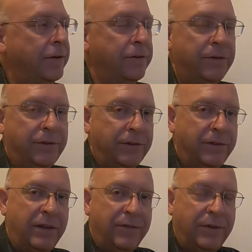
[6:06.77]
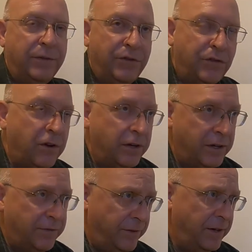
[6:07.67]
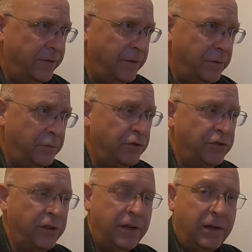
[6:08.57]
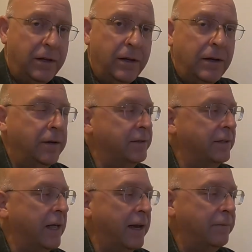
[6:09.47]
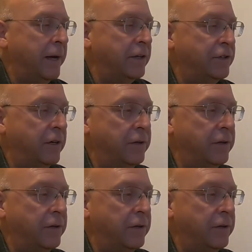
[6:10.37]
just to see if it was strong enough and if it would push the slide back shut.